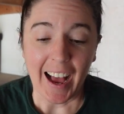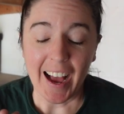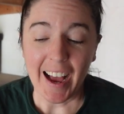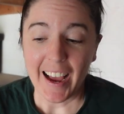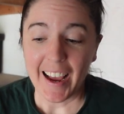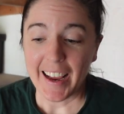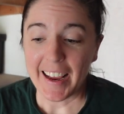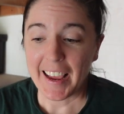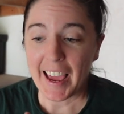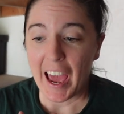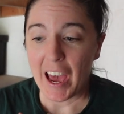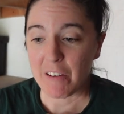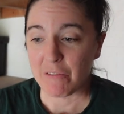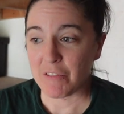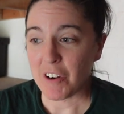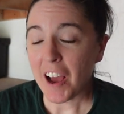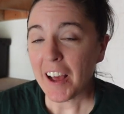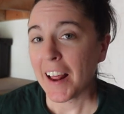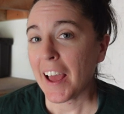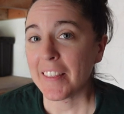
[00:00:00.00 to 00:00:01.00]
I
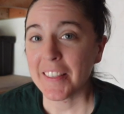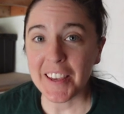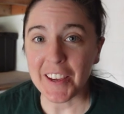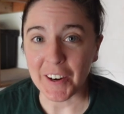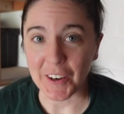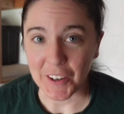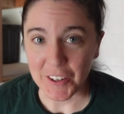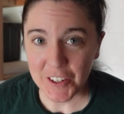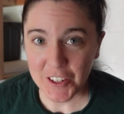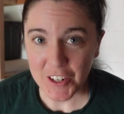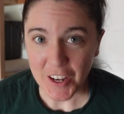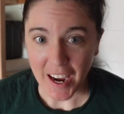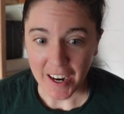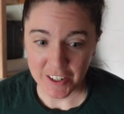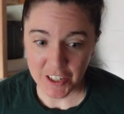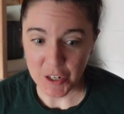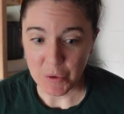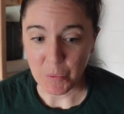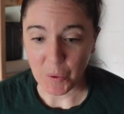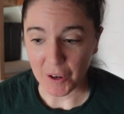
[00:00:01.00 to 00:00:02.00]
have not had the urge to
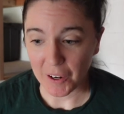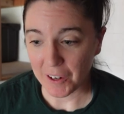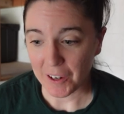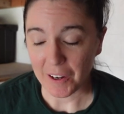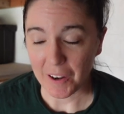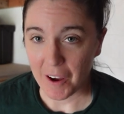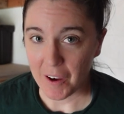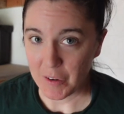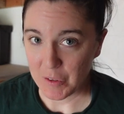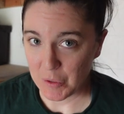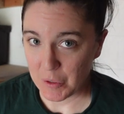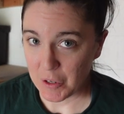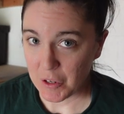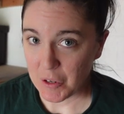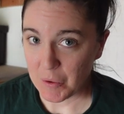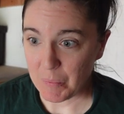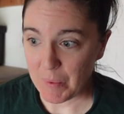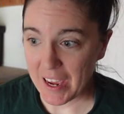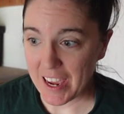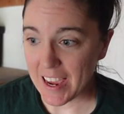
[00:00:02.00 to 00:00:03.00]
actually work on a
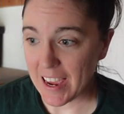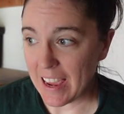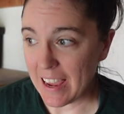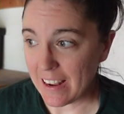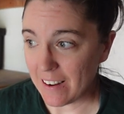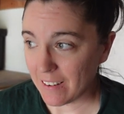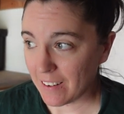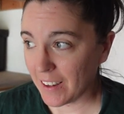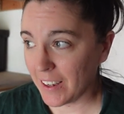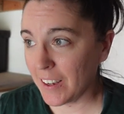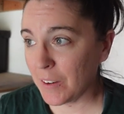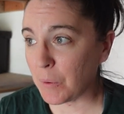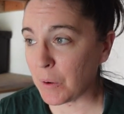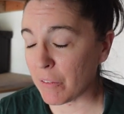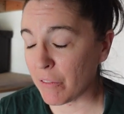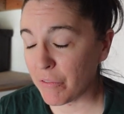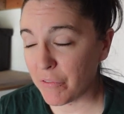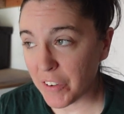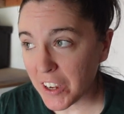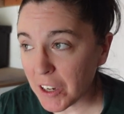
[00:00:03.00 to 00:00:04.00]
costume in
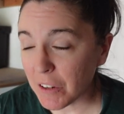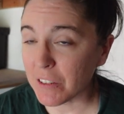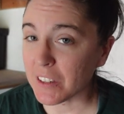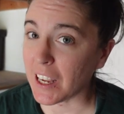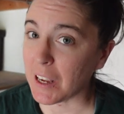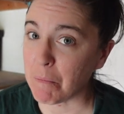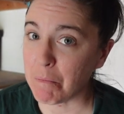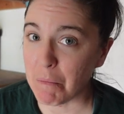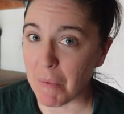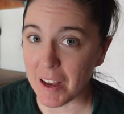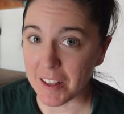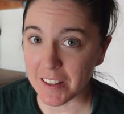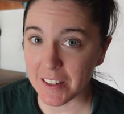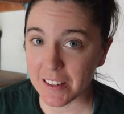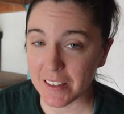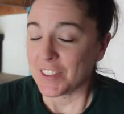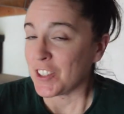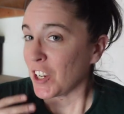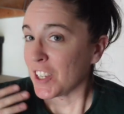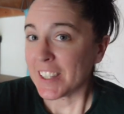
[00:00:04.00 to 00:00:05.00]
what feels like
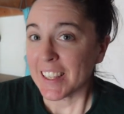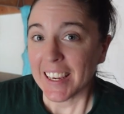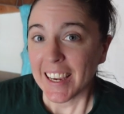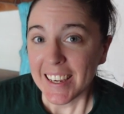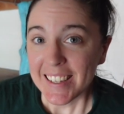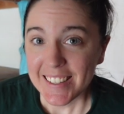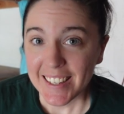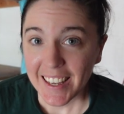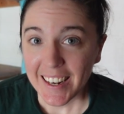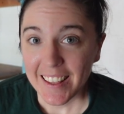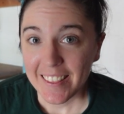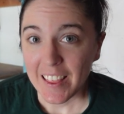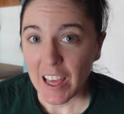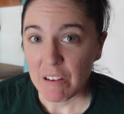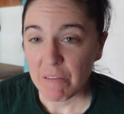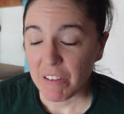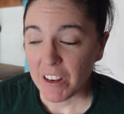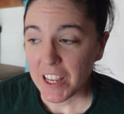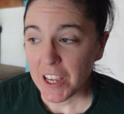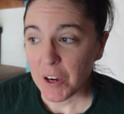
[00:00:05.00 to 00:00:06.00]
months. Just like I said in
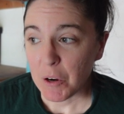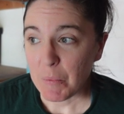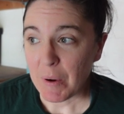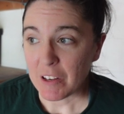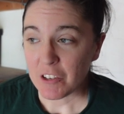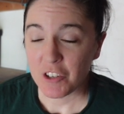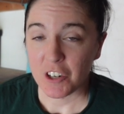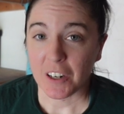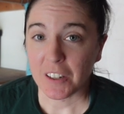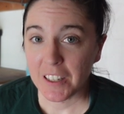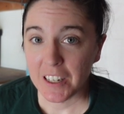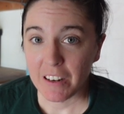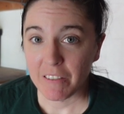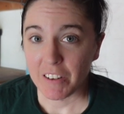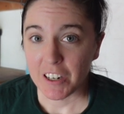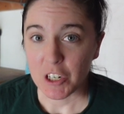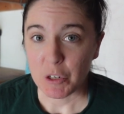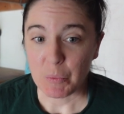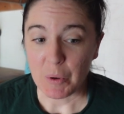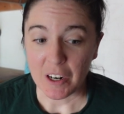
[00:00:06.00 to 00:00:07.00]
that video about struggling to
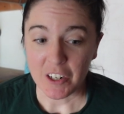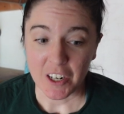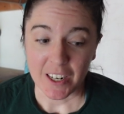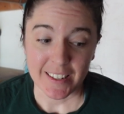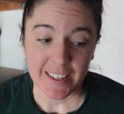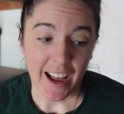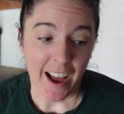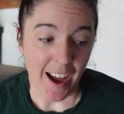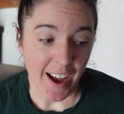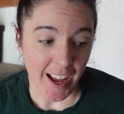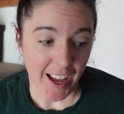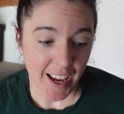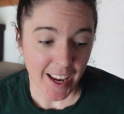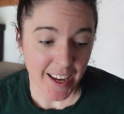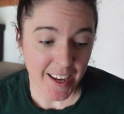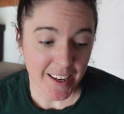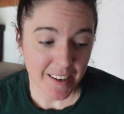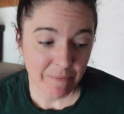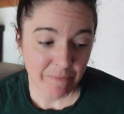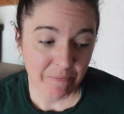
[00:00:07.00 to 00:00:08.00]
finish projects,
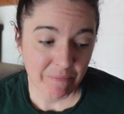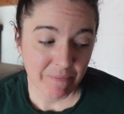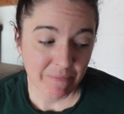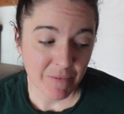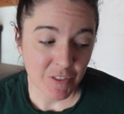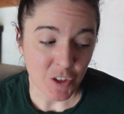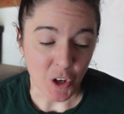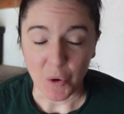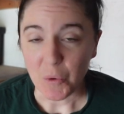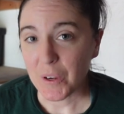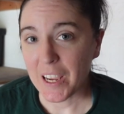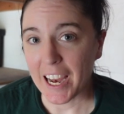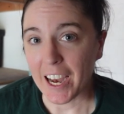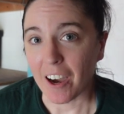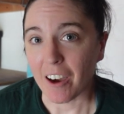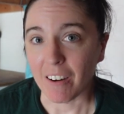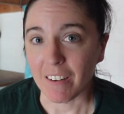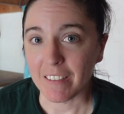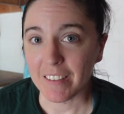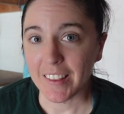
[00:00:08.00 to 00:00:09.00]
I don't
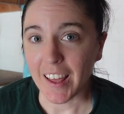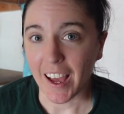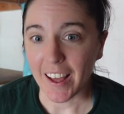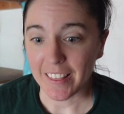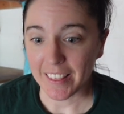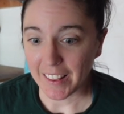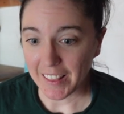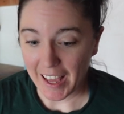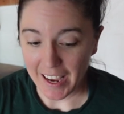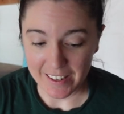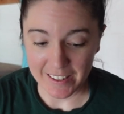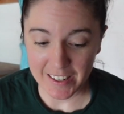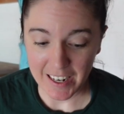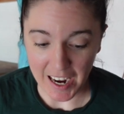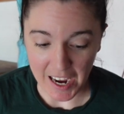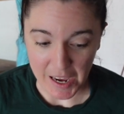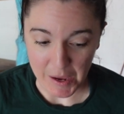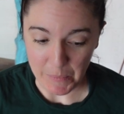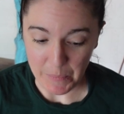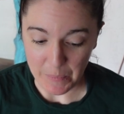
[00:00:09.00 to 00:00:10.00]
care that the last
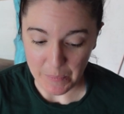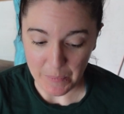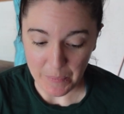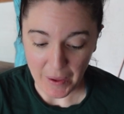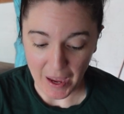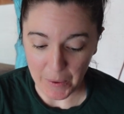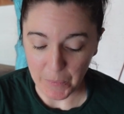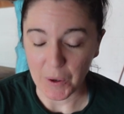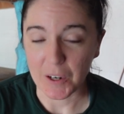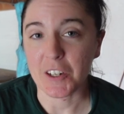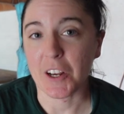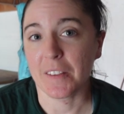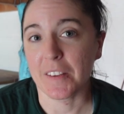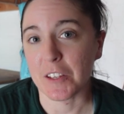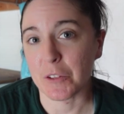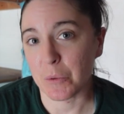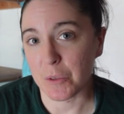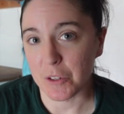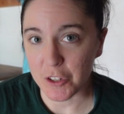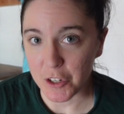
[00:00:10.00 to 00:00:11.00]
time I worked on
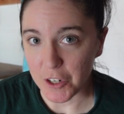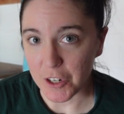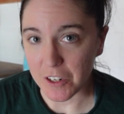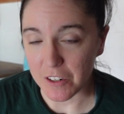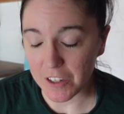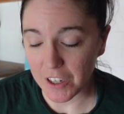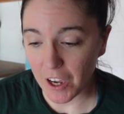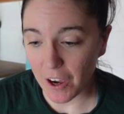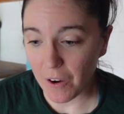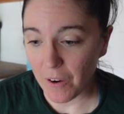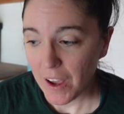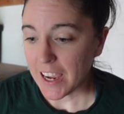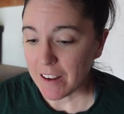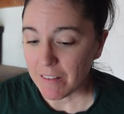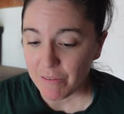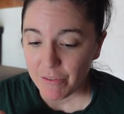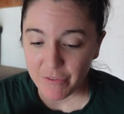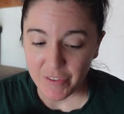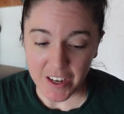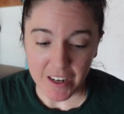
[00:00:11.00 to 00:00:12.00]
this was two years ago.
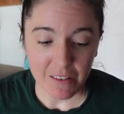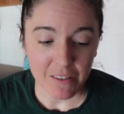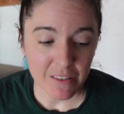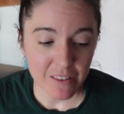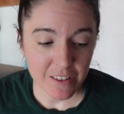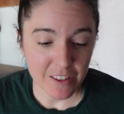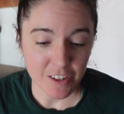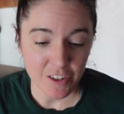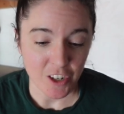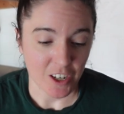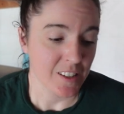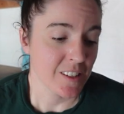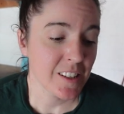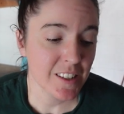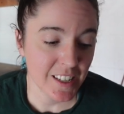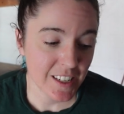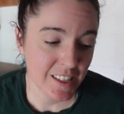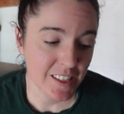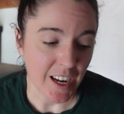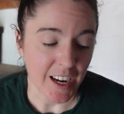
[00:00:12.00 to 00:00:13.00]
It feels just
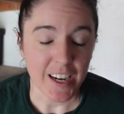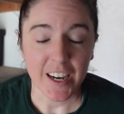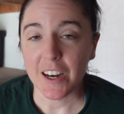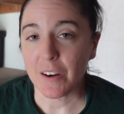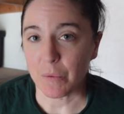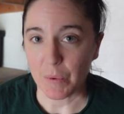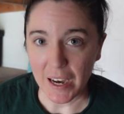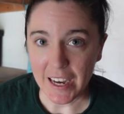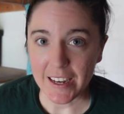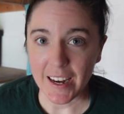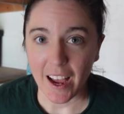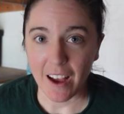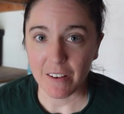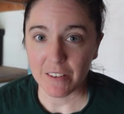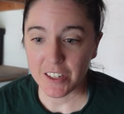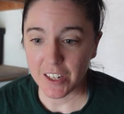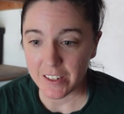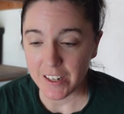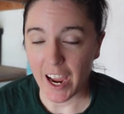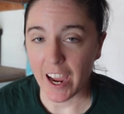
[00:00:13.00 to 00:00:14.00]
as exciting right now
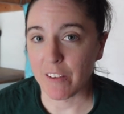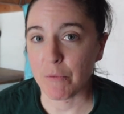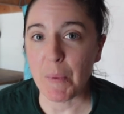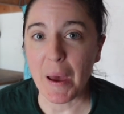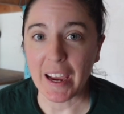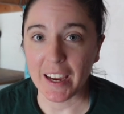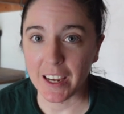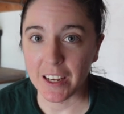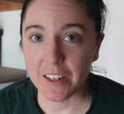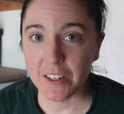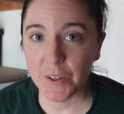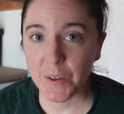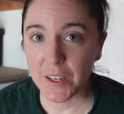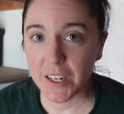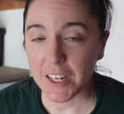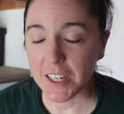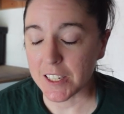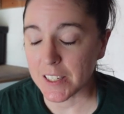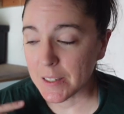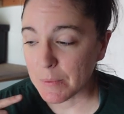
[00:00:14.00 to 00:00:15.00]
to dive back into
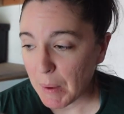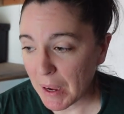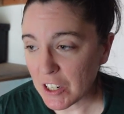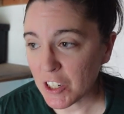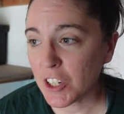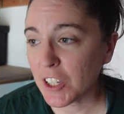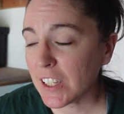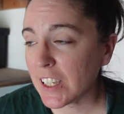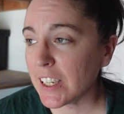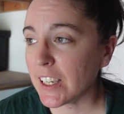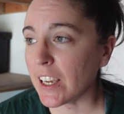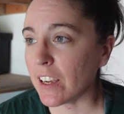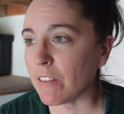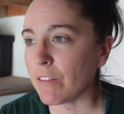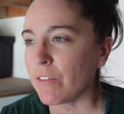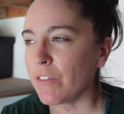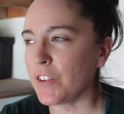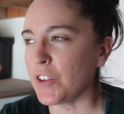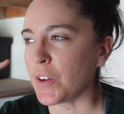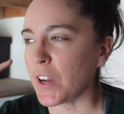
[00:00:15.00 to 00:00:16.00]
it, especially
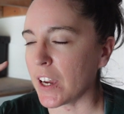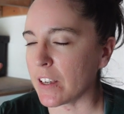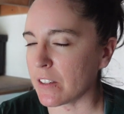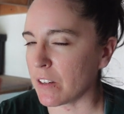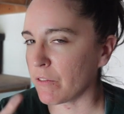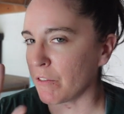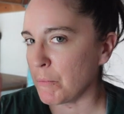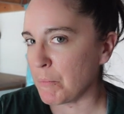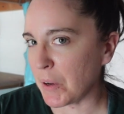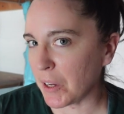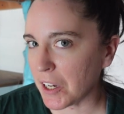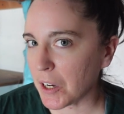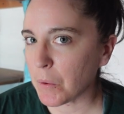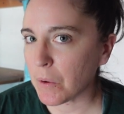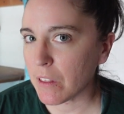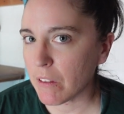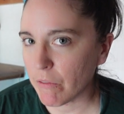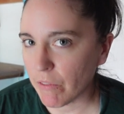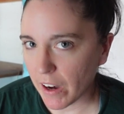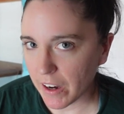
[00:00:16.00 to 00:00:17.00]
if you guys are familiar
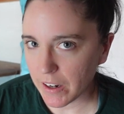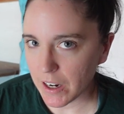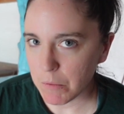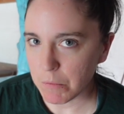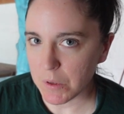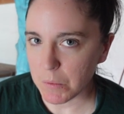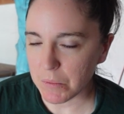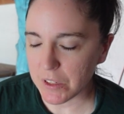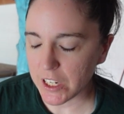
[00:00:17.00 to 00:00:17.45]
with the Fire Emblem